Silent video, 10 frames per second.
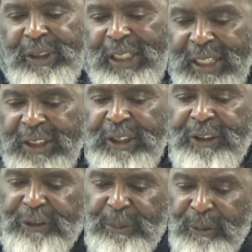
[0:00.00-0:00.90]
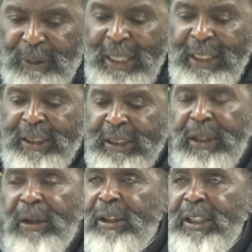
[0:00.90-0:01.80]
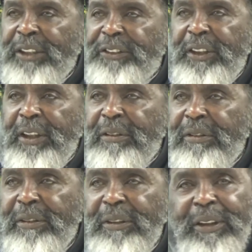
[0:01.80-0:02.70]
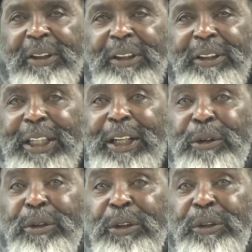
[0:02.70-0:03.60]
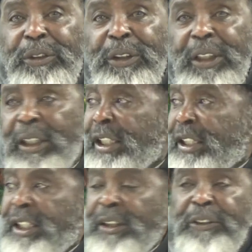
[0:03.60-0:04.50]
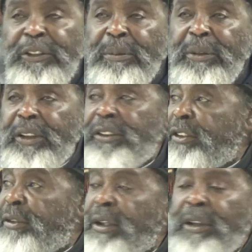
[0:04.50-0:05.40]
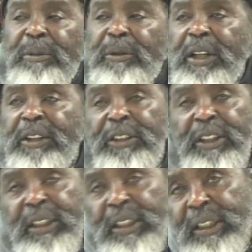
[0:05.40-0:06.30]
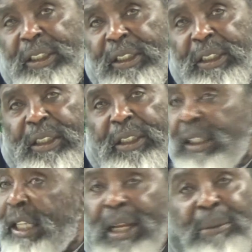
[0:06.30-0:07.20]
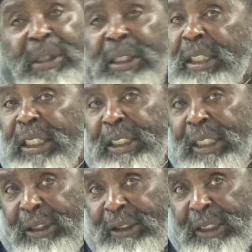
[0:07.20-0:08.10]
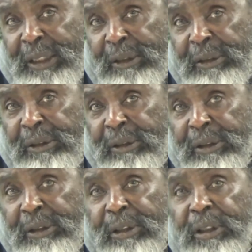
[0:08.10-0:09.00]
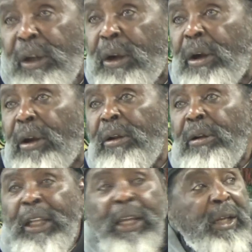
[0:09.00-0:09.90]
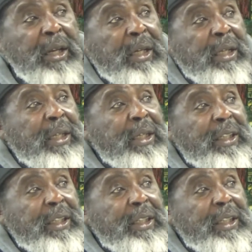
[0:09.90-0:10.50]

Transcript: ethics, morality, all of that stuff. They don't use it, and it kills them. It's gonna run them crazy. They haven't done nothing out there. All they are